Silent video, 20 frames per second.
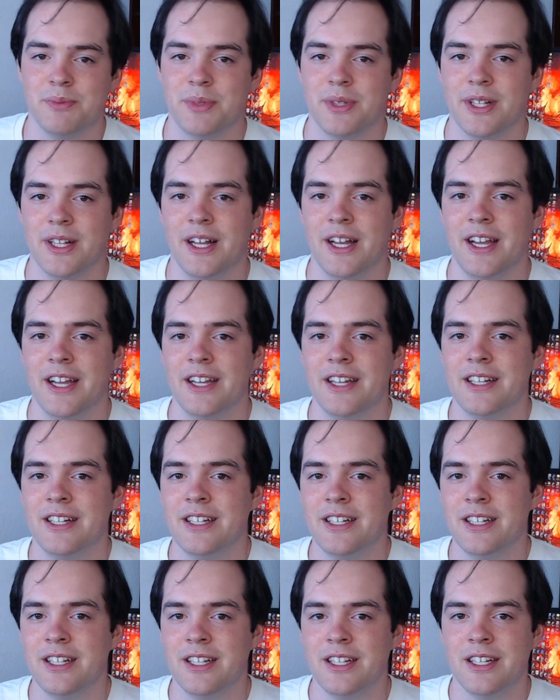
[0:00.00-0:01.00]
play
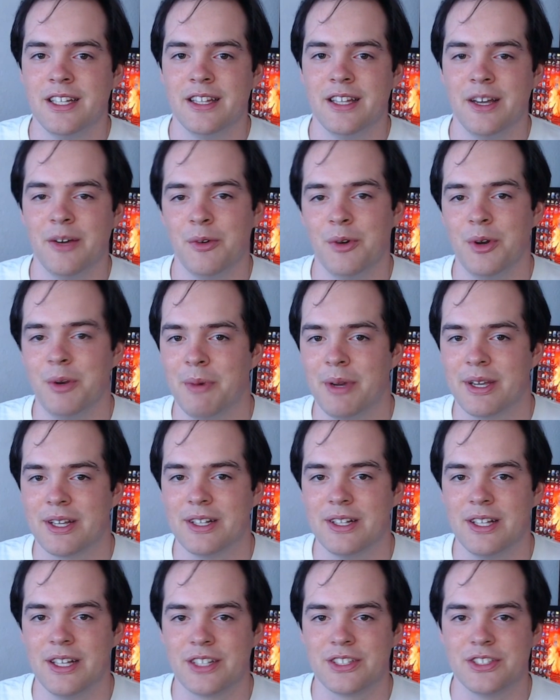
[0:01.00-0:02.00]
that were in my
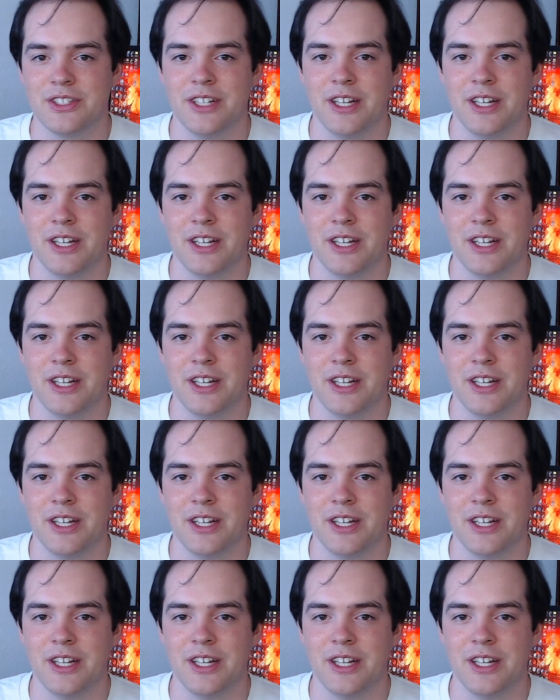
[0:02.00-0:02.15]
collection.